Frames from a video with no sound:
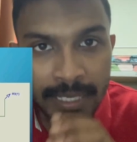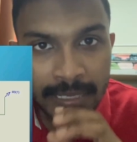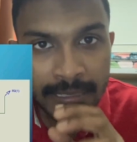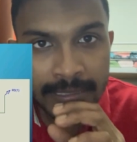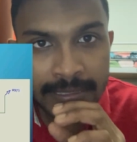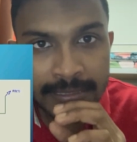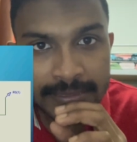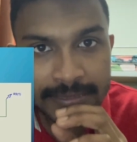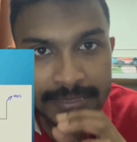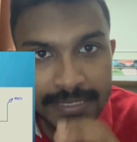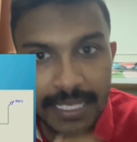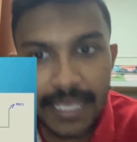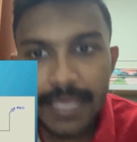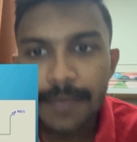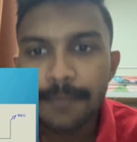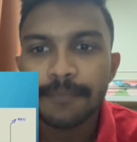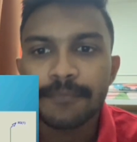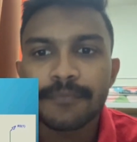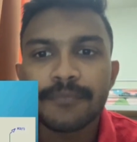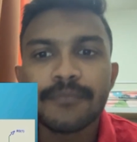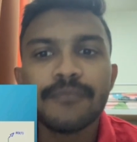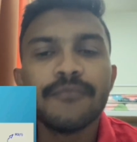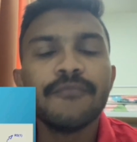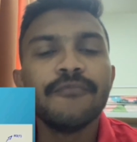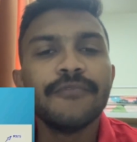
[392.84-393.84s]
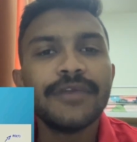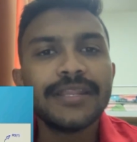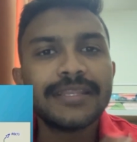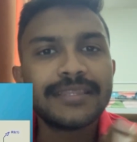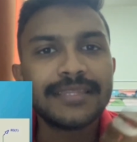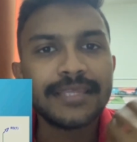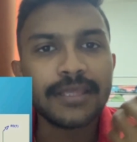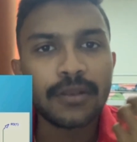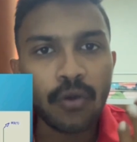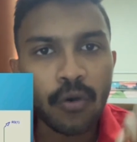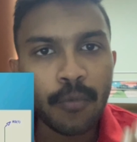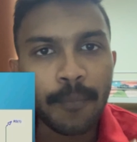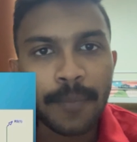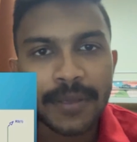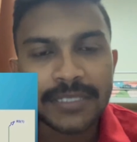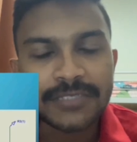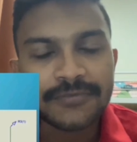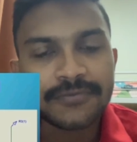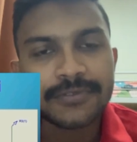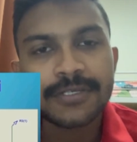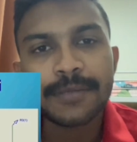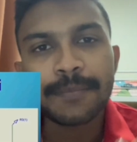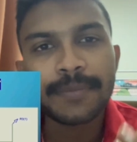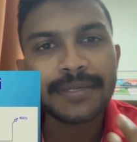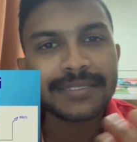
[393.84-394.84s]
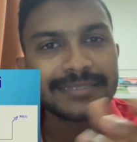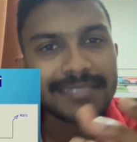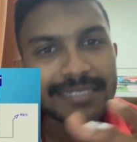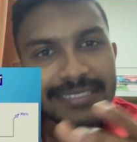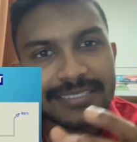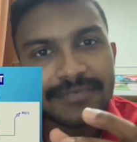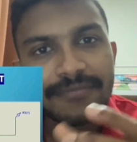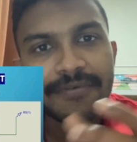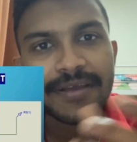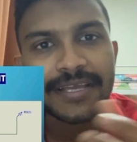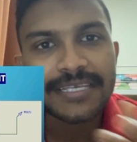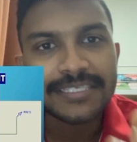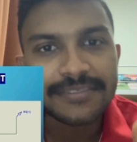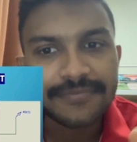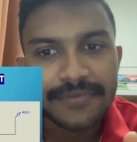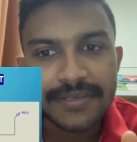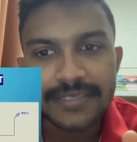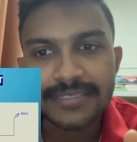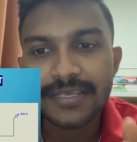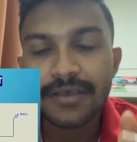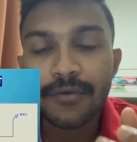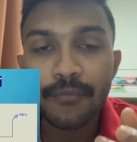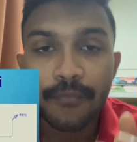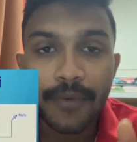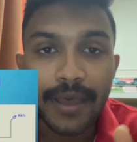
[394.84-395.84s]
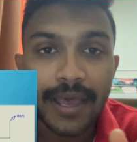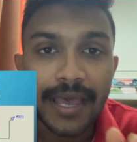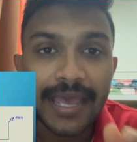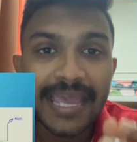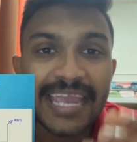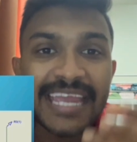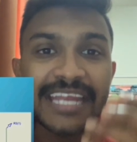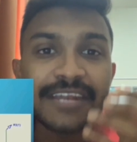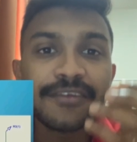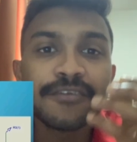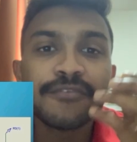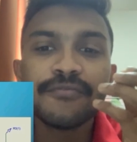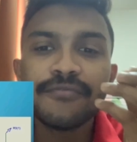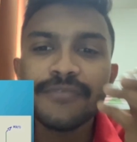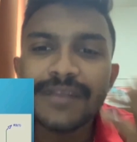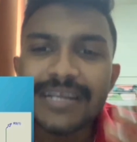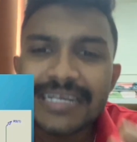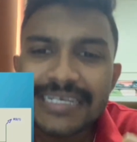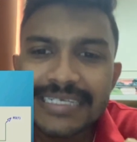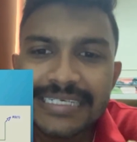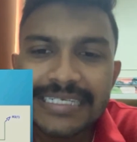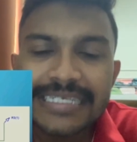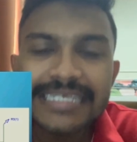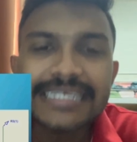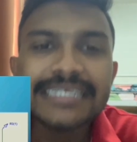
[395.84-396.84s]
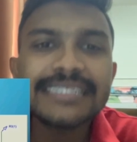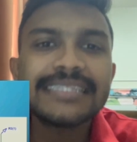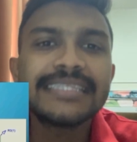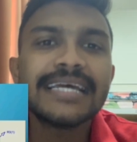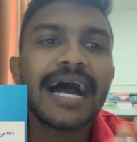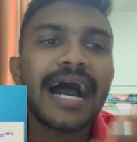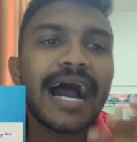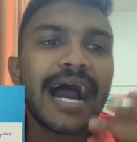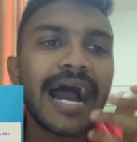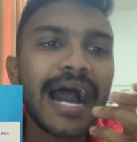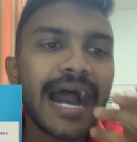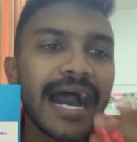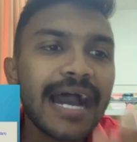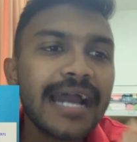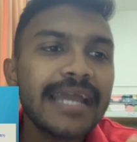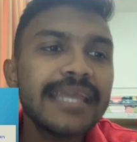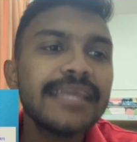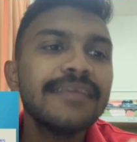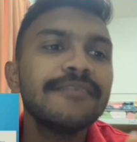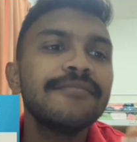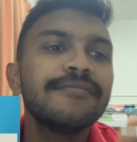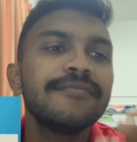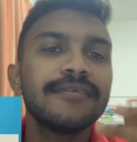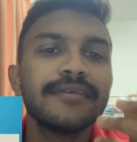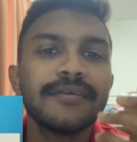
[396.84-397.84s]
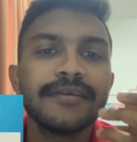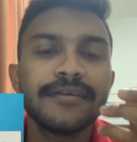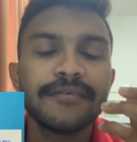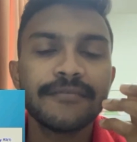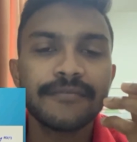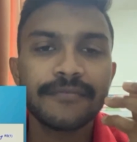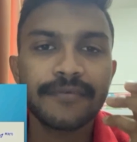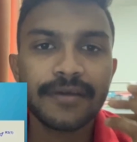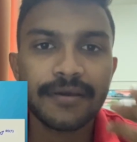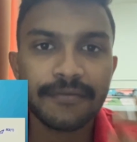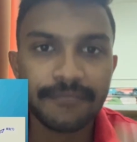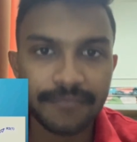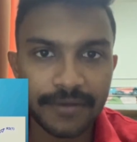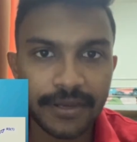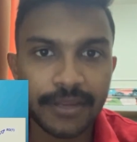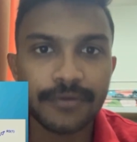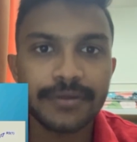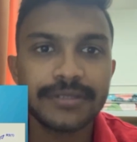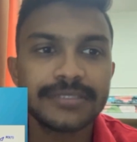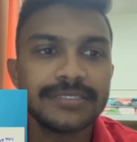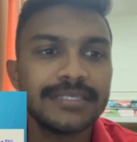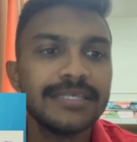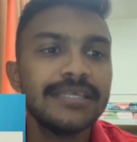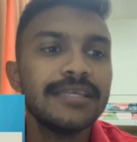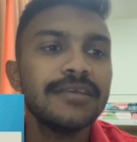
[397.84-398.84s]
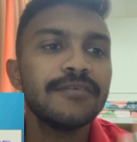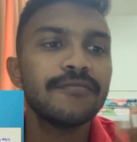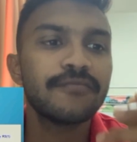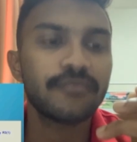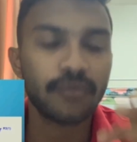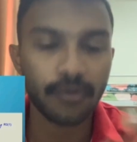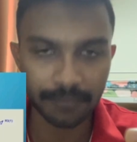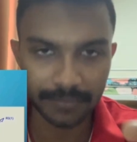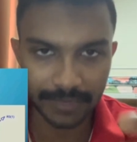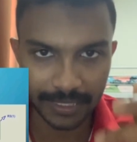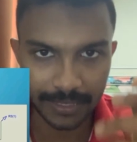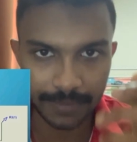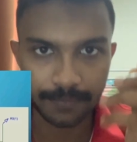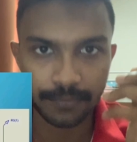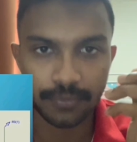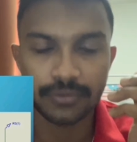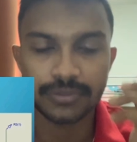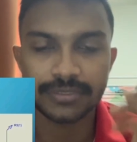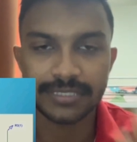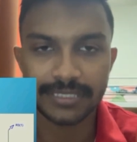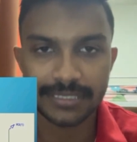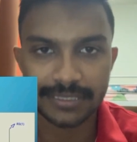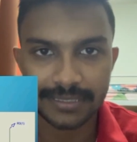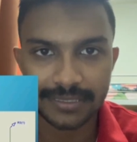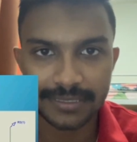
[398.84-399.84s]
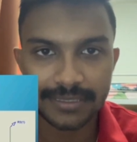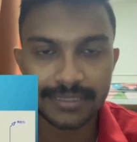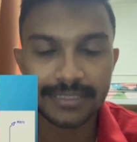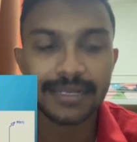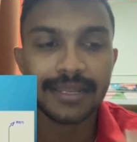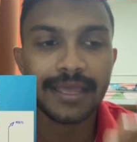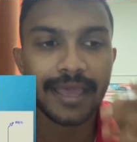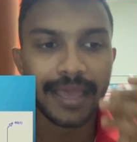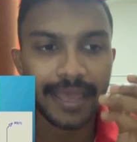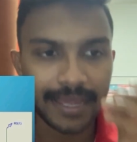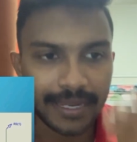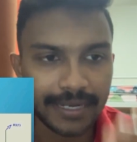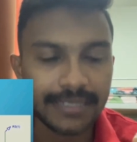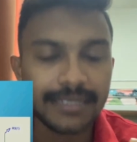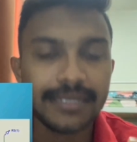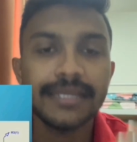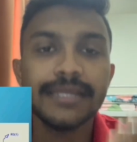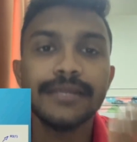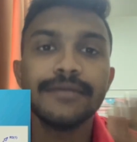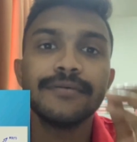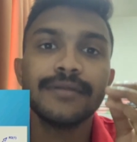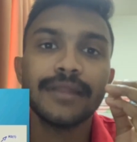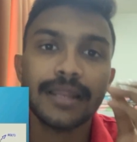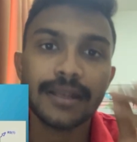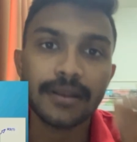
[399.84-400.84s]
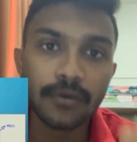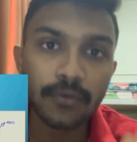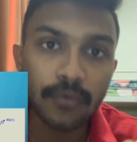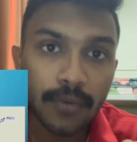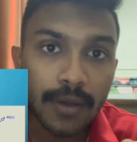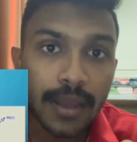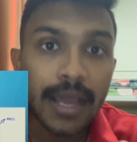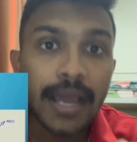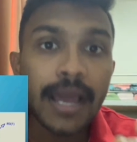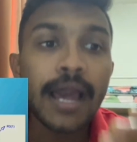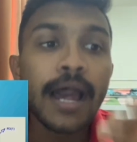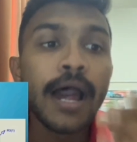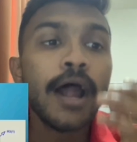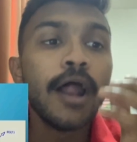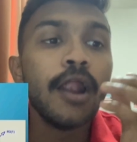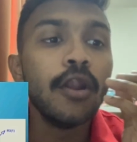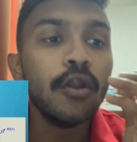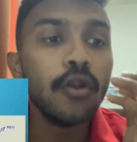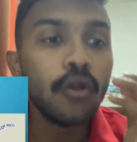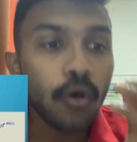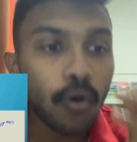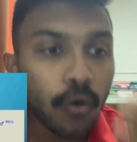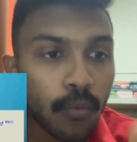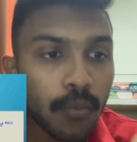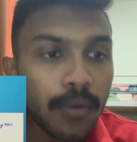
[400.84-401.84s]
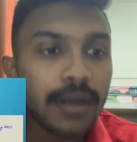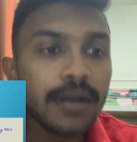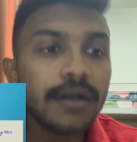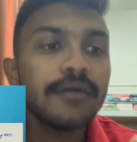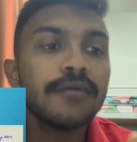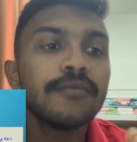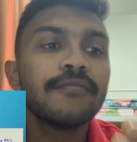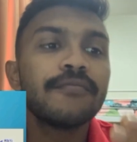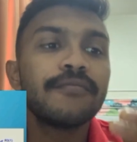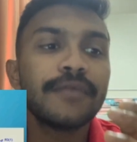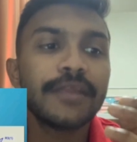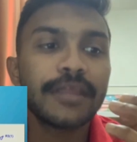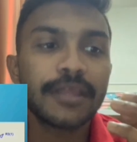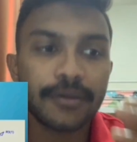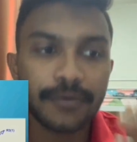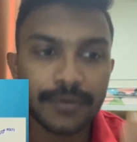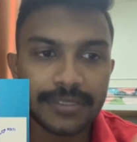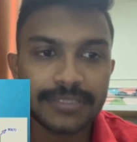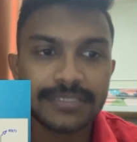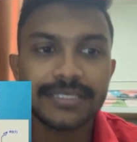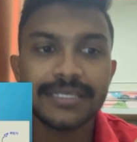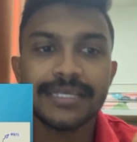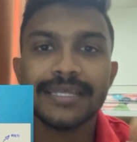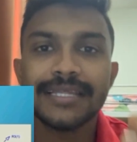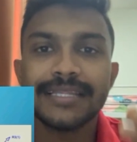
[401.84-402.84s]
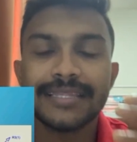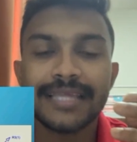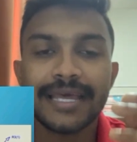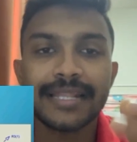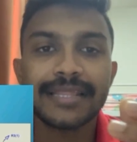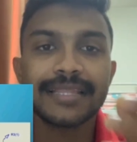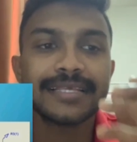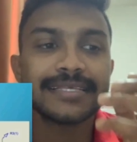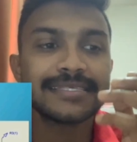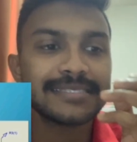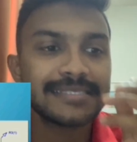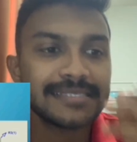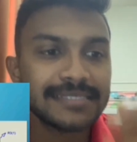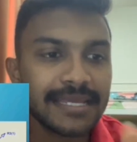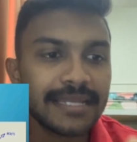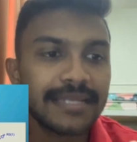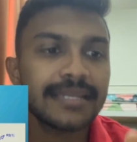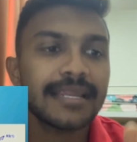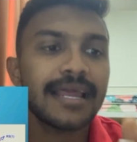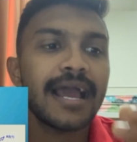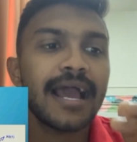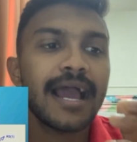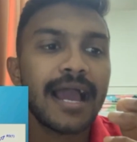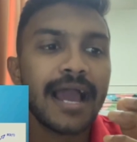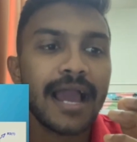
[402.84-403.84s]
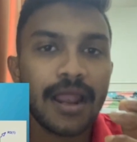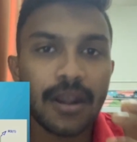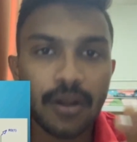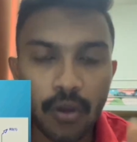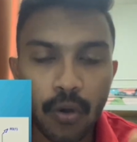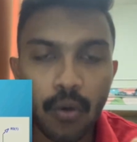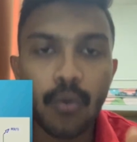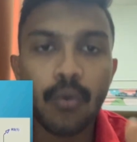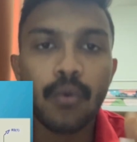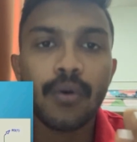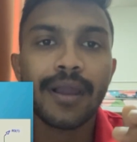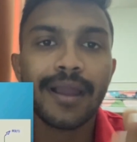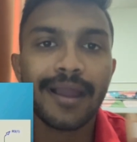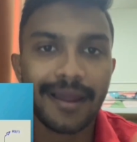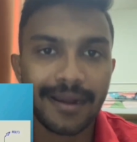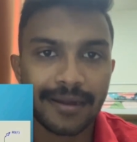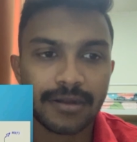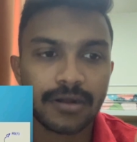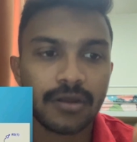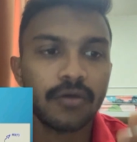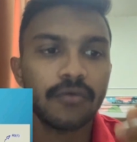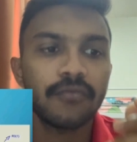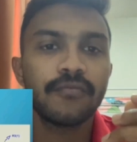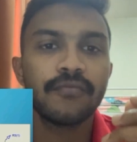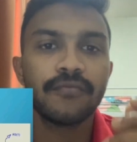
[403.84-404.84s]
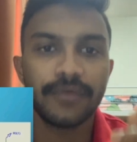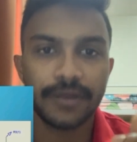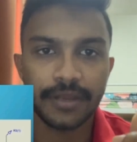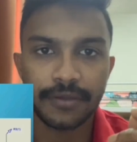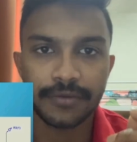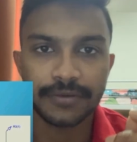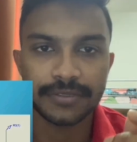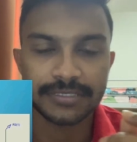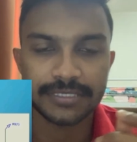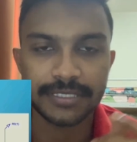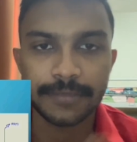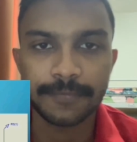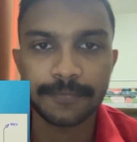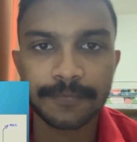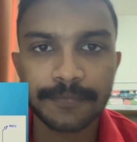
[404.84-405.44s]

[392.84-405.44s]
same with the low pass filter, but it's just vice versa, where it will filter the high frequency from the input signal and it will allow lower frequency than the set low cutoff frequency.